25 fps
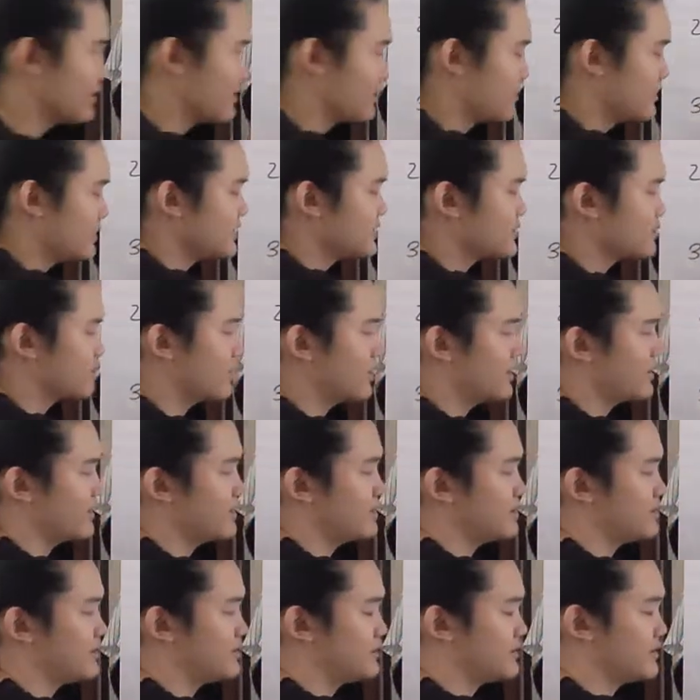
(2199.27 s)
this
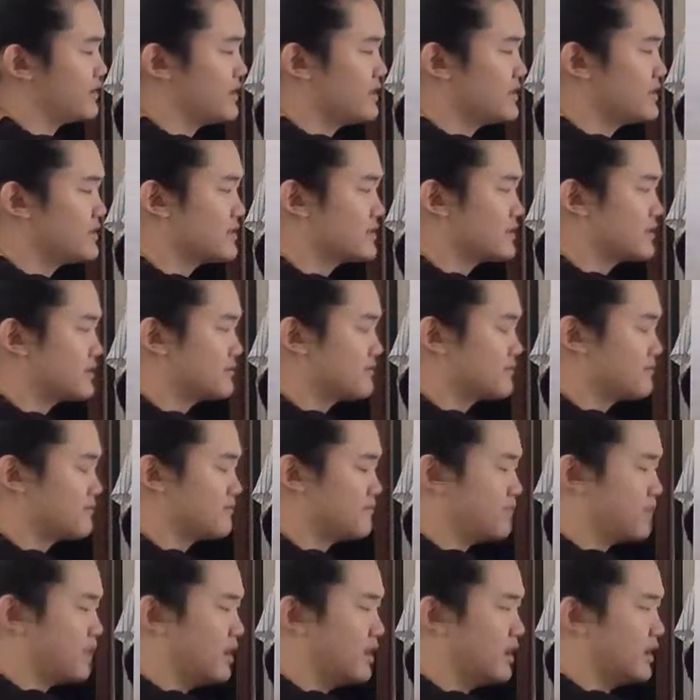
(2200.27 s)

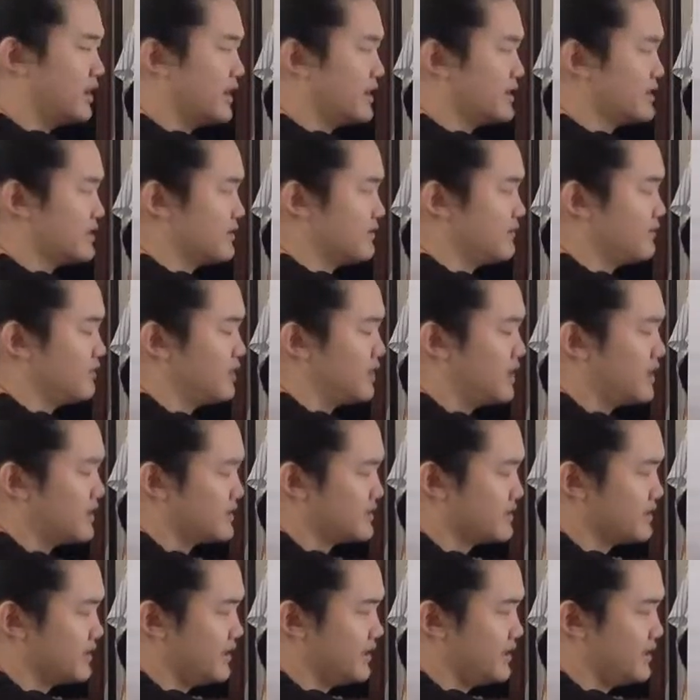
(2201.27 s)
ball has a
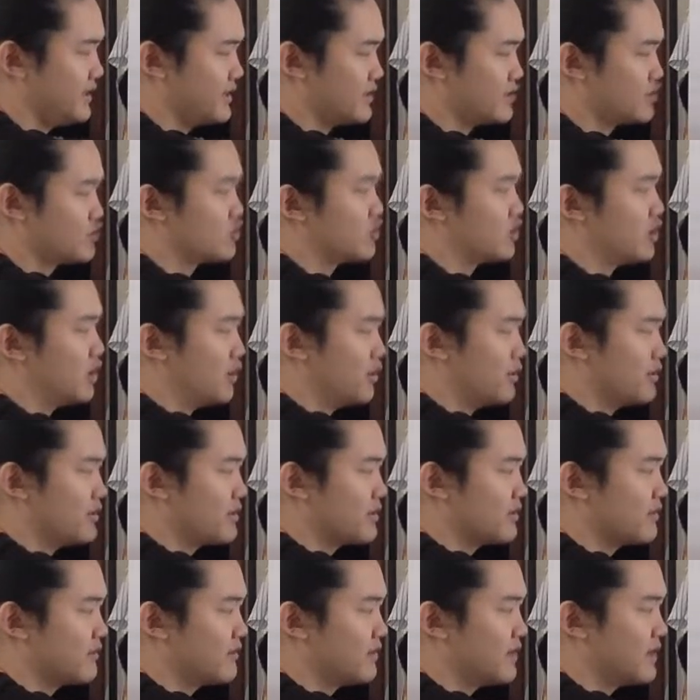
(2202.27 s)
velocity that's slower
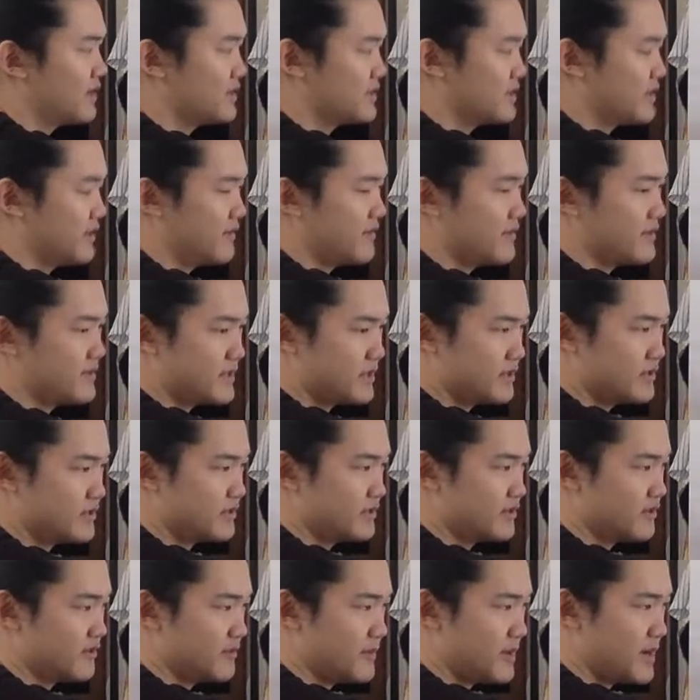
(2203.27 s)
than the velocity of the
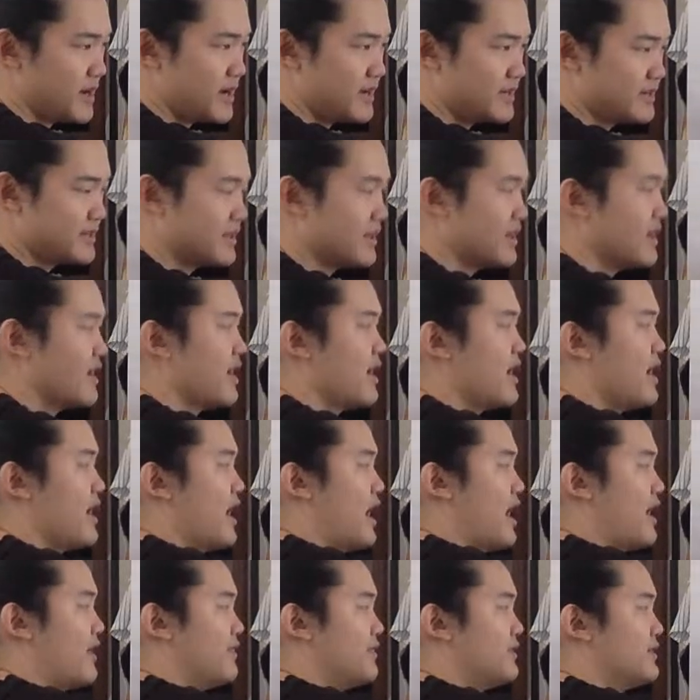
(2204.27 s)
center of mass,
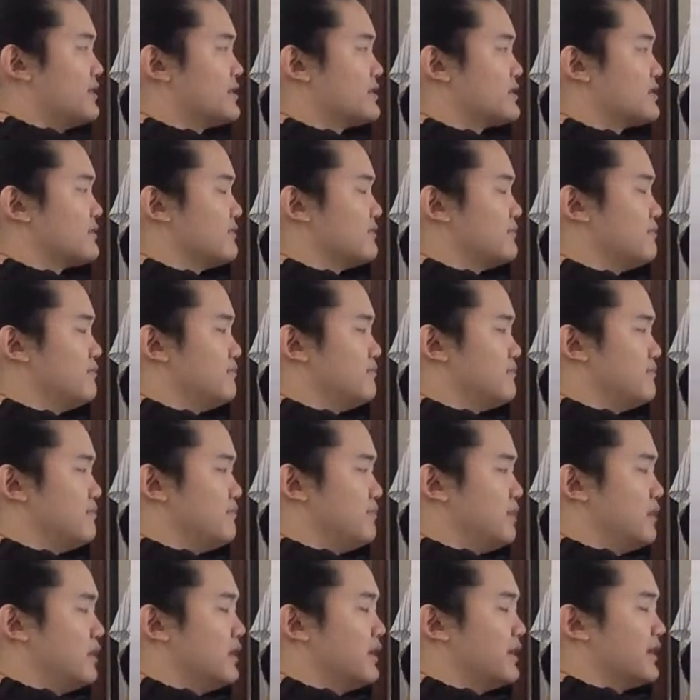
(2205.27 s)
and this
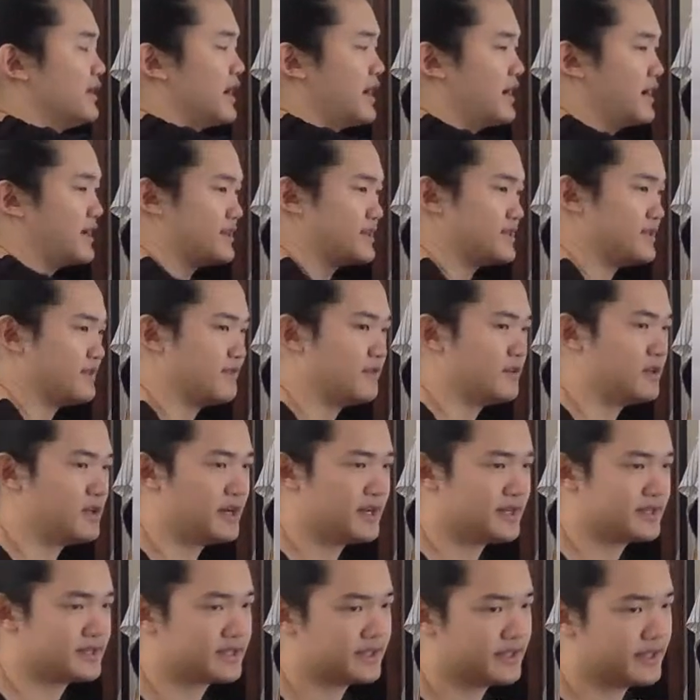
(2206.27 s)
bullet has a
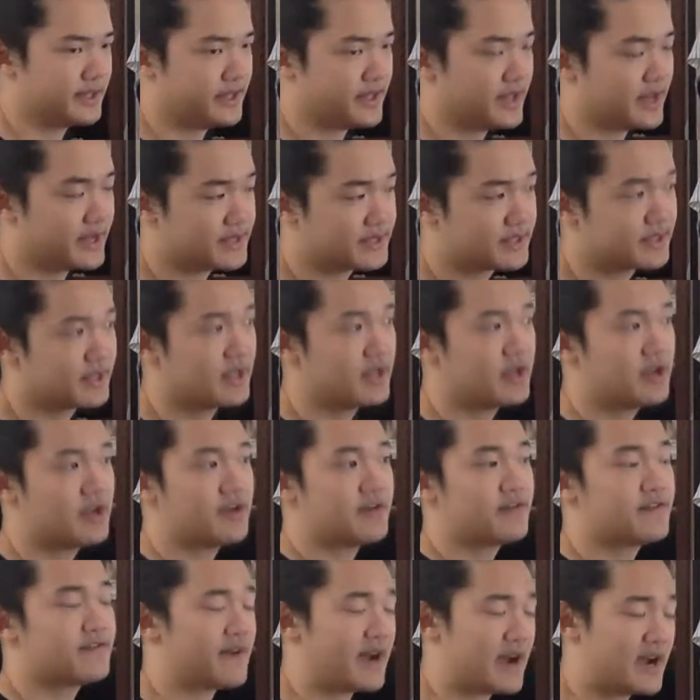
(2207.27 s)
velocity that's
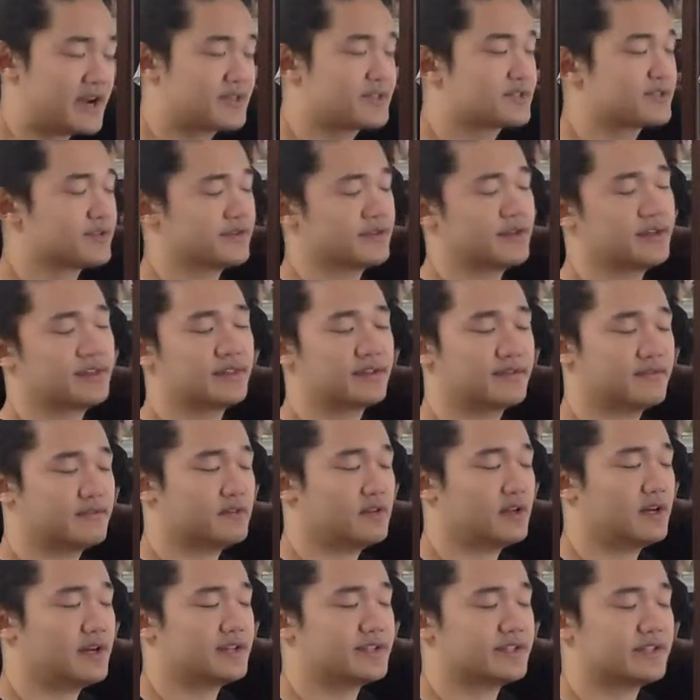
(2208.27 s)
faster than the
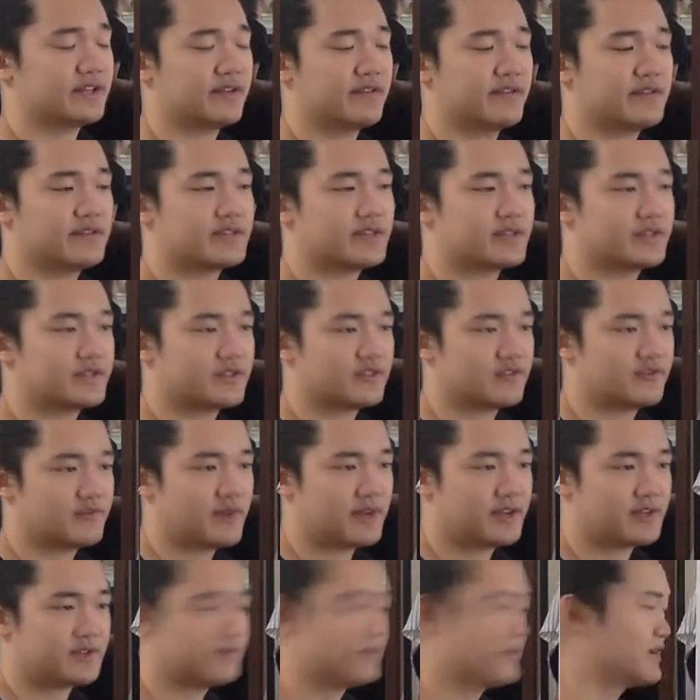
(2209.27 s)
velocity of the center of
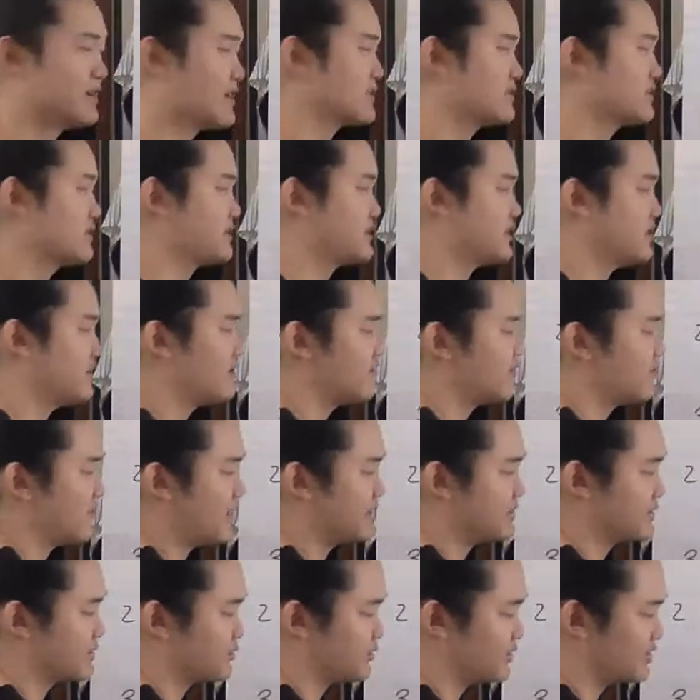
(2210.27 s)
mass, because the center of
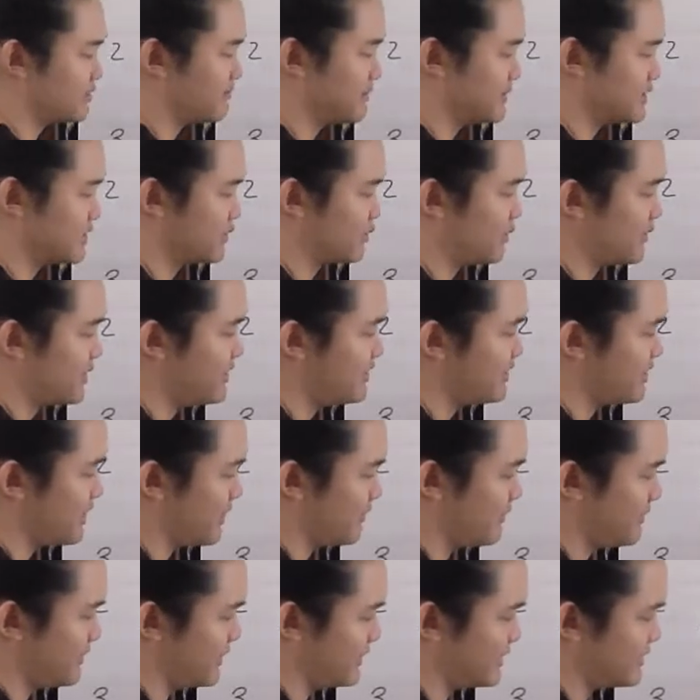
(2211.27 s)
mass is always between
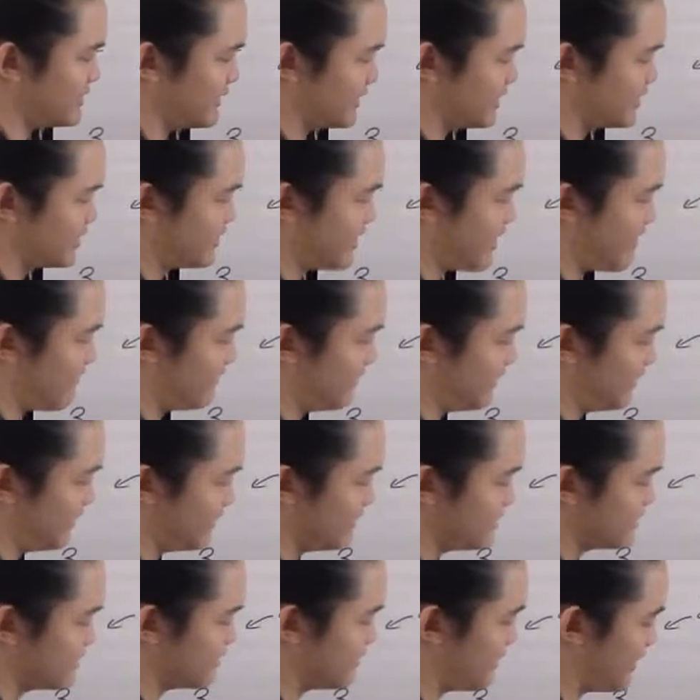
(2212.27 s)
them, and it's like traveling
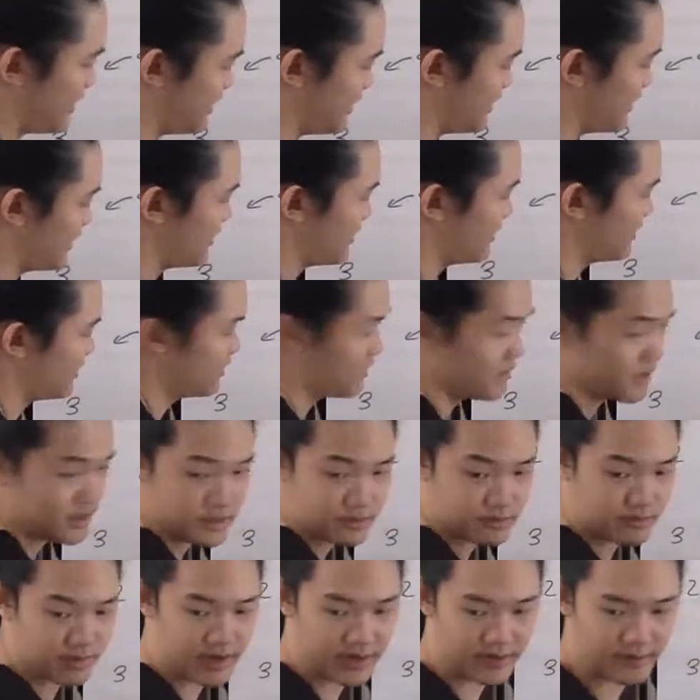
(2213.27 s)
this way,
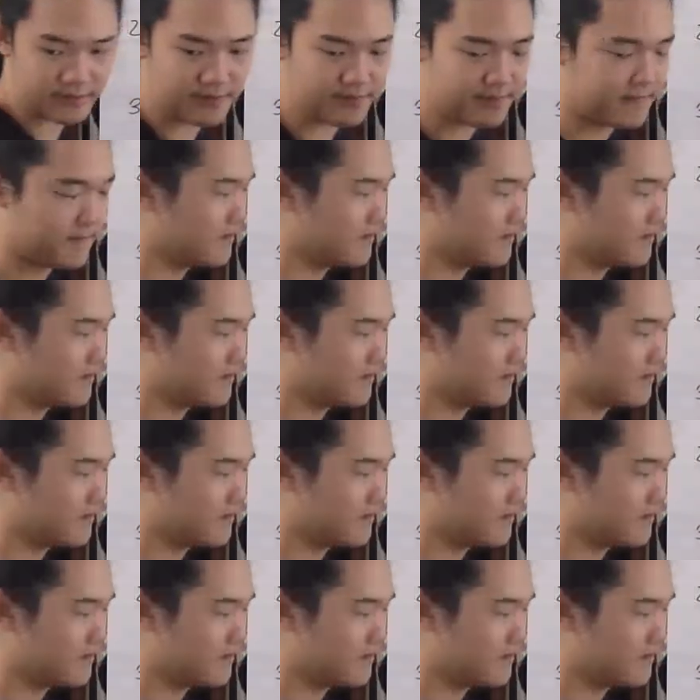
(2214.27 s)
right?